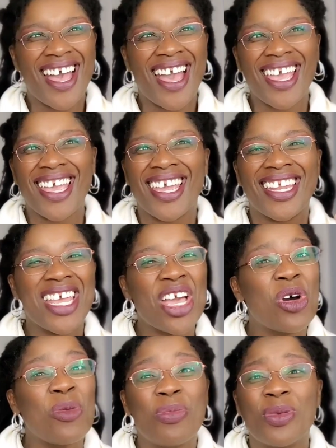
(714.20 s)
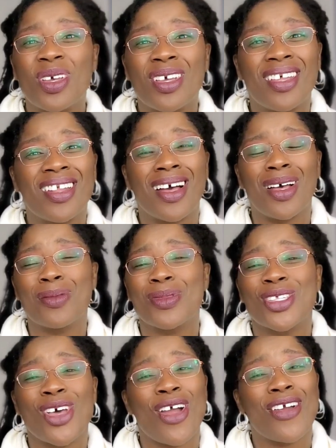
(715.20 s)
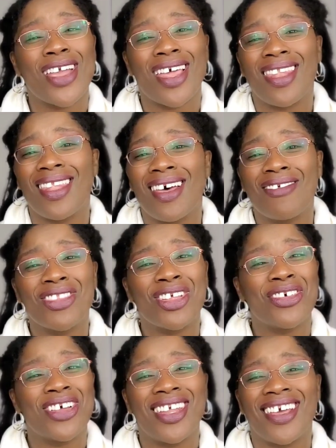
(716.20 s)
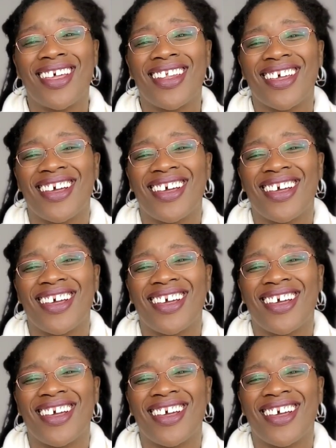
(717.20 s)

I can't help it. I'm sorry, I love doing that.